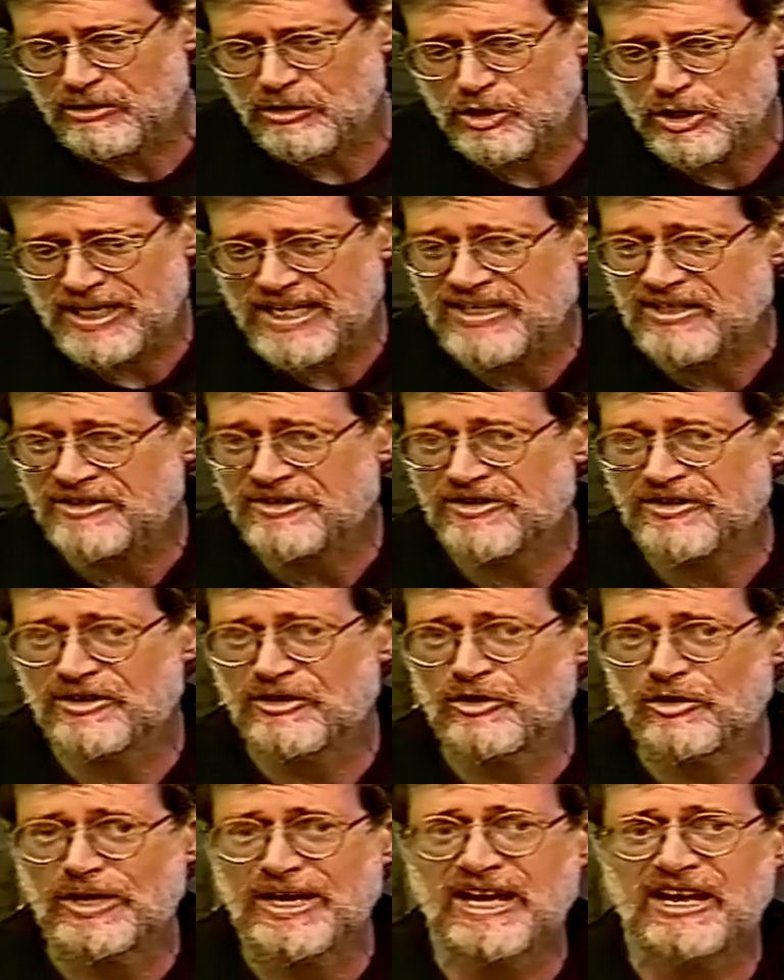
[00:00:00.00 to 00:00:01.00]
cradle to the
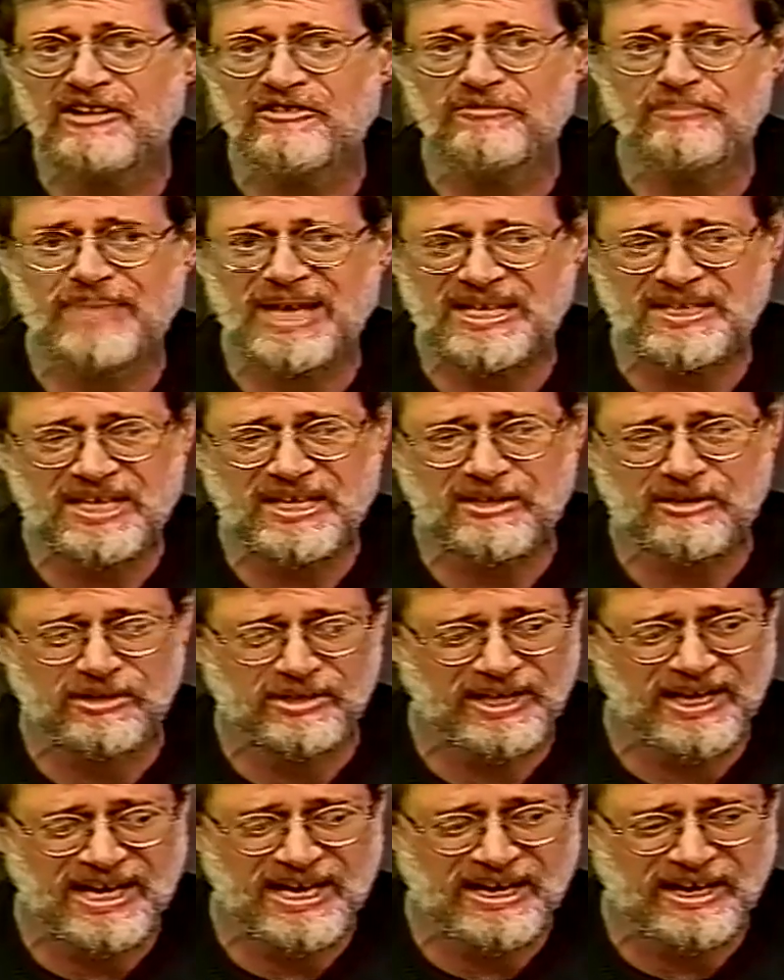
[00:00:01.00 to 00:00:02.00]
grave
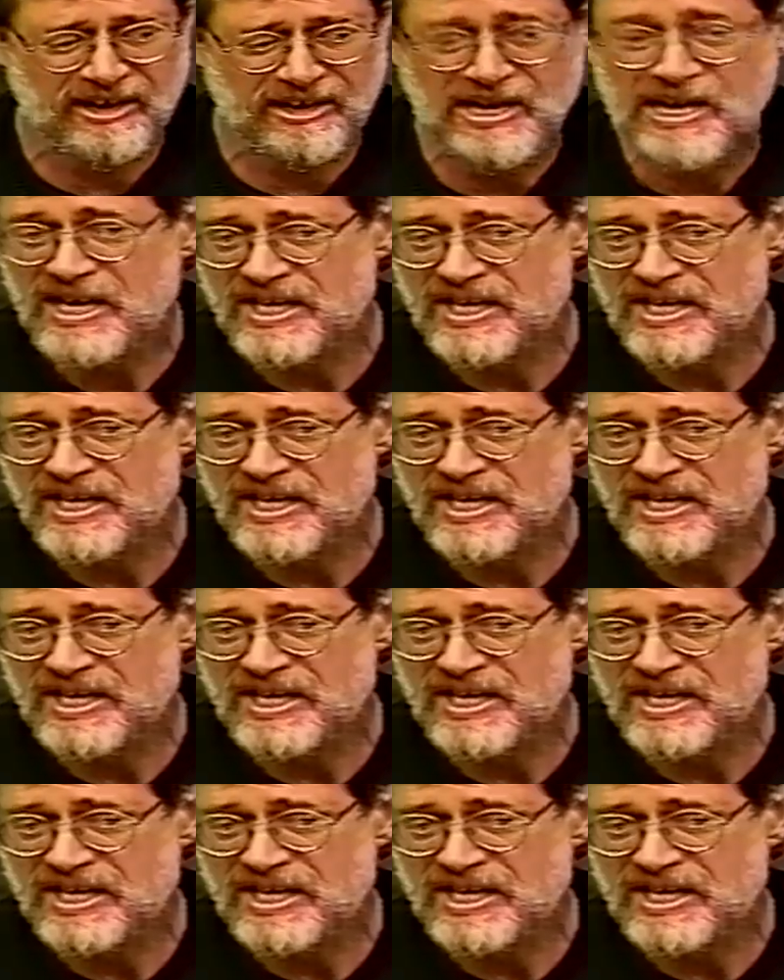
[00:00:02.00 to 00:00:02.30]
medical care,